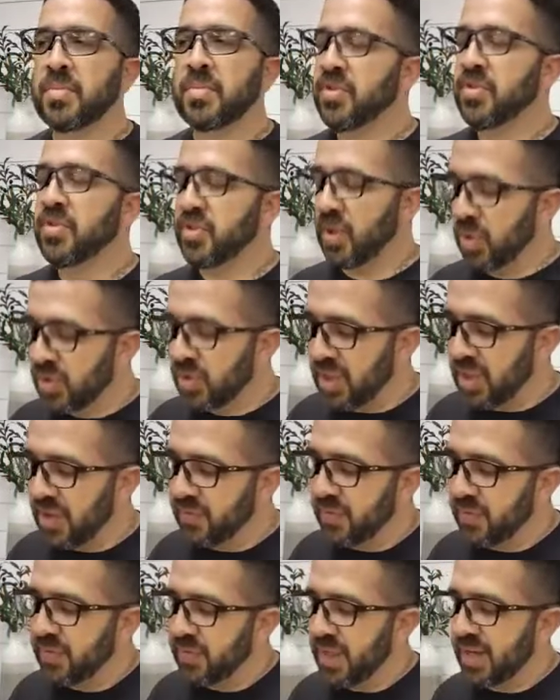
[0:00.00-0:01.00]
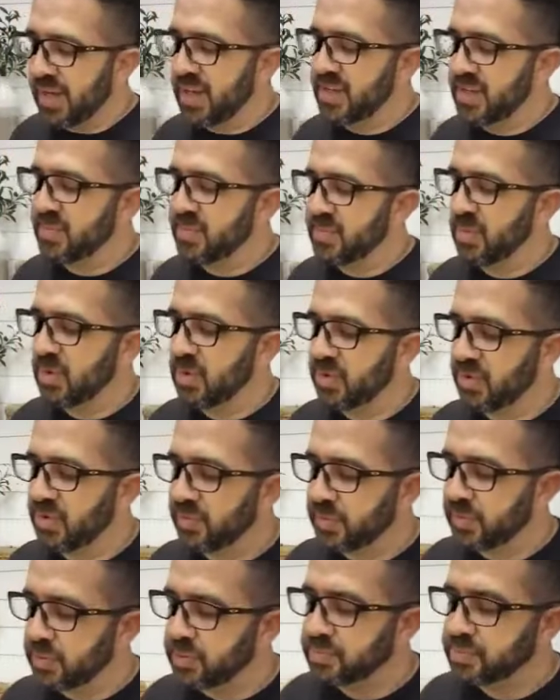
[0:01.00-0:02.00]
So thankful that he's merciful.
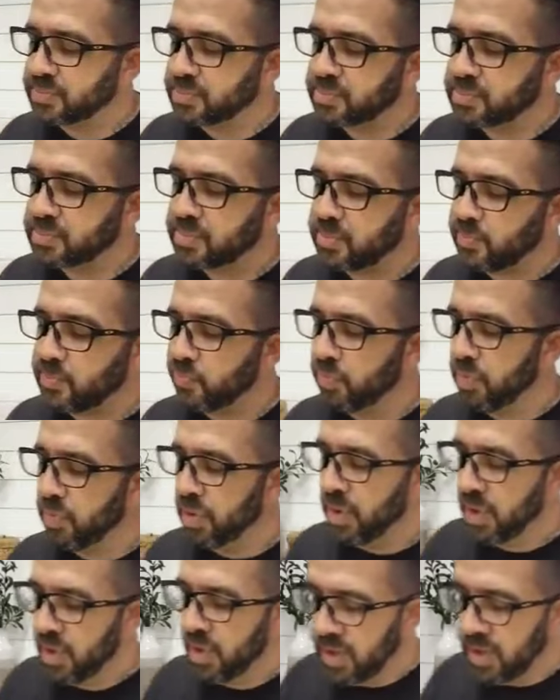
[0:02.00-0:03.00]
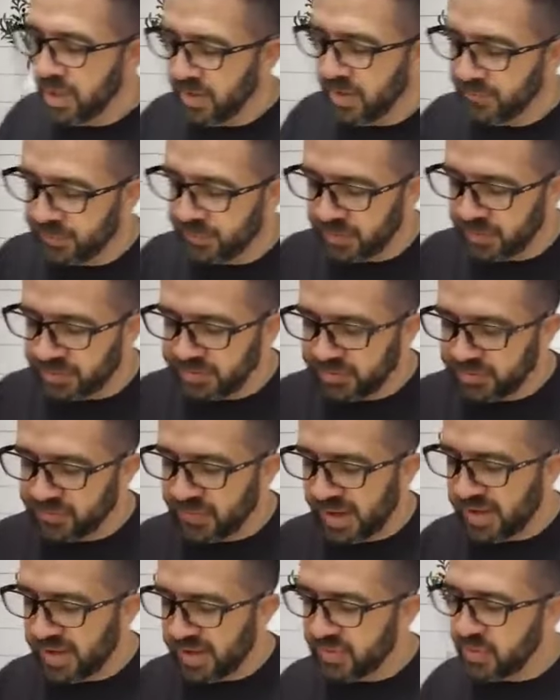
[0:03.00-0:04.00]
In verses
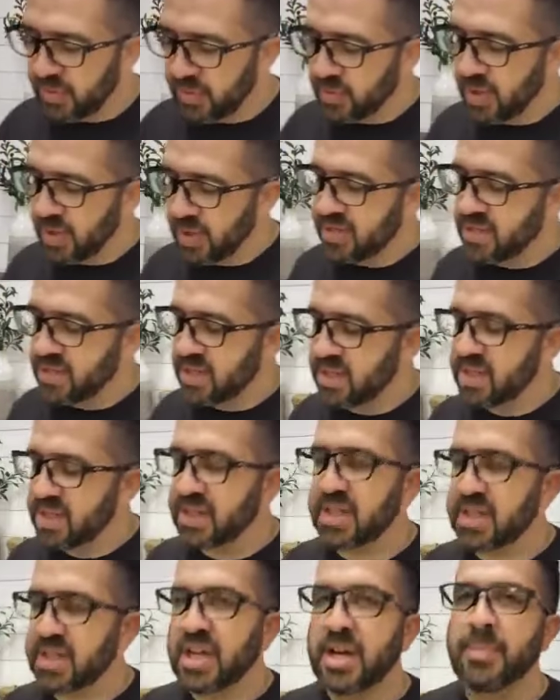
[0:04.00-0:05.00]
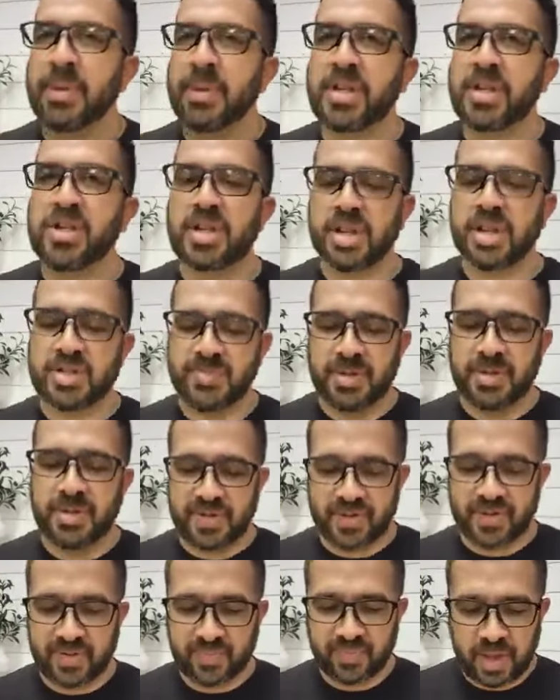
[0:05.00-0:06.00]
5 through 18, the coming judgment.
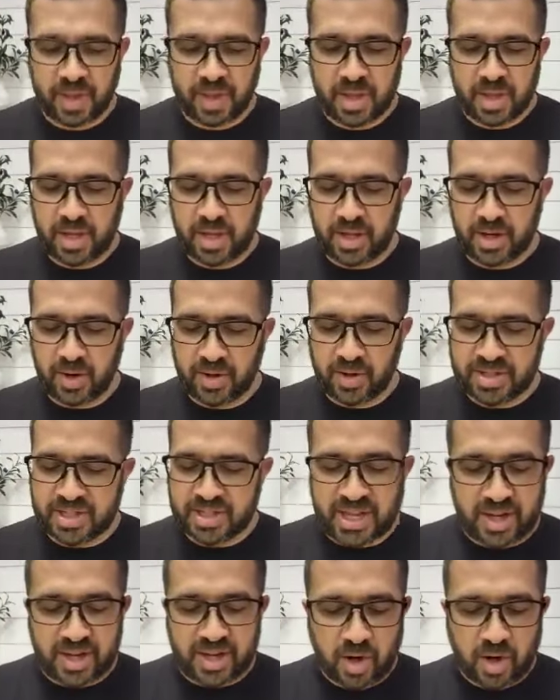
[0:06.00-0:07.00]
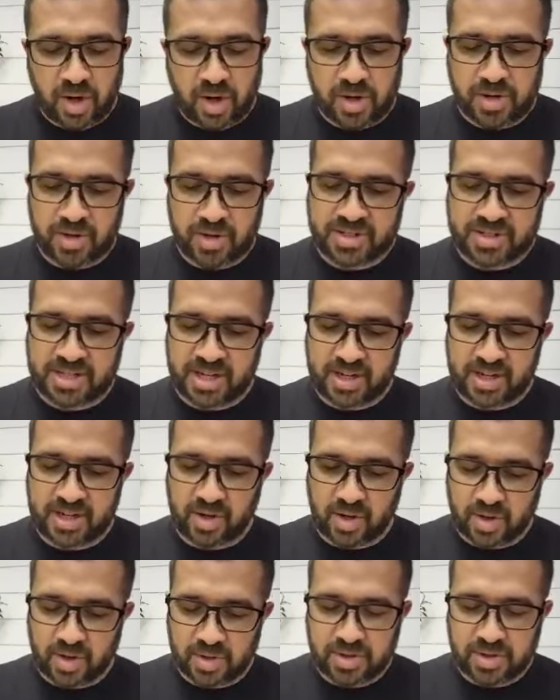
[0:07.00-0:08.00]
You know, it's getting harder. It's getting
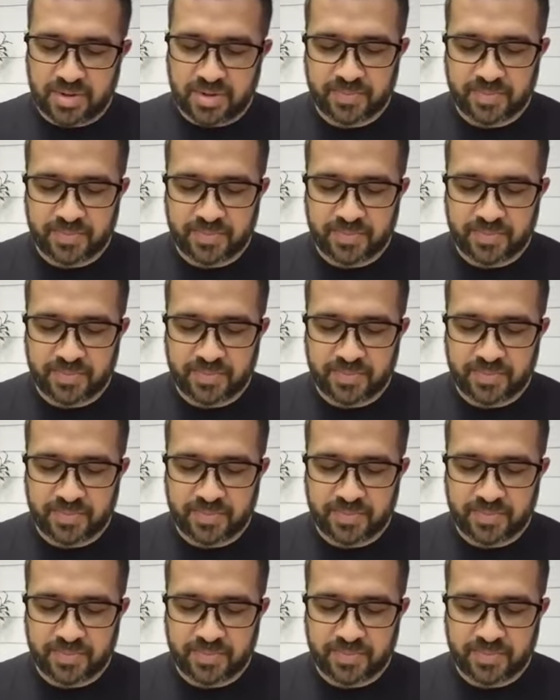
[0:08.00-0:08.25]
harder.